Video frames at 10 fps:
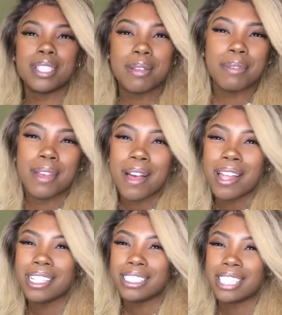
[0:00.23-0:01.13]
What's up
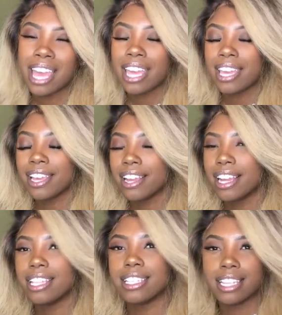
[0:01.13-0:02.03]
y'all? It's Kay here
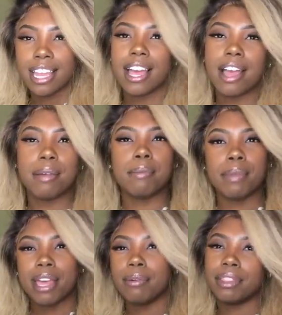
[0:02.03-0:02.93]
and today I am
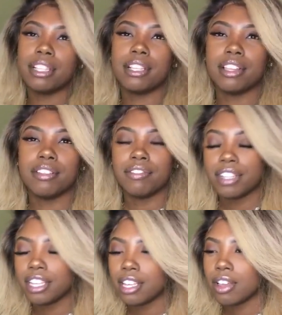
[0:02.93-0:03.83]
back with another
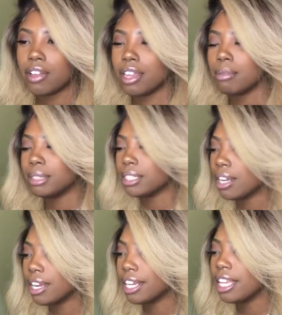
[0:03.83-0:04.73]
video and I'm
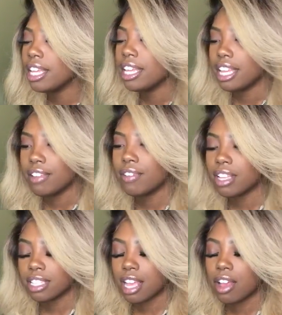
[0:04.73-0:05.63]
sorry if I
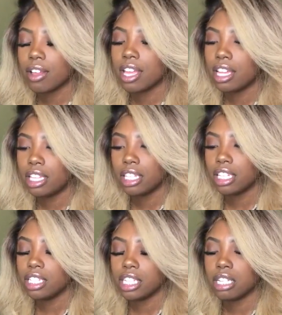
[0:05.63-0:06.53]
sound hella
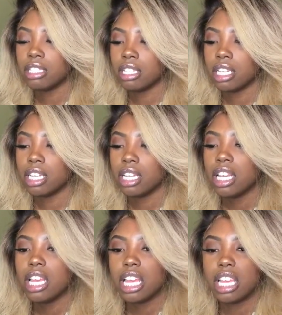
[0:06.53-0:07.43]
congested
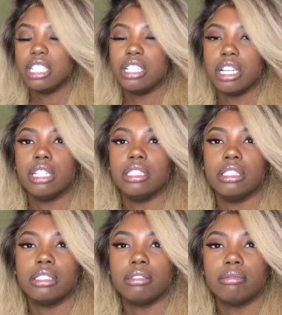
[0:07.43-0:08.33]
and
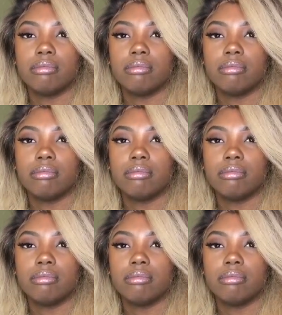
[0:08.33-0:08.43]
just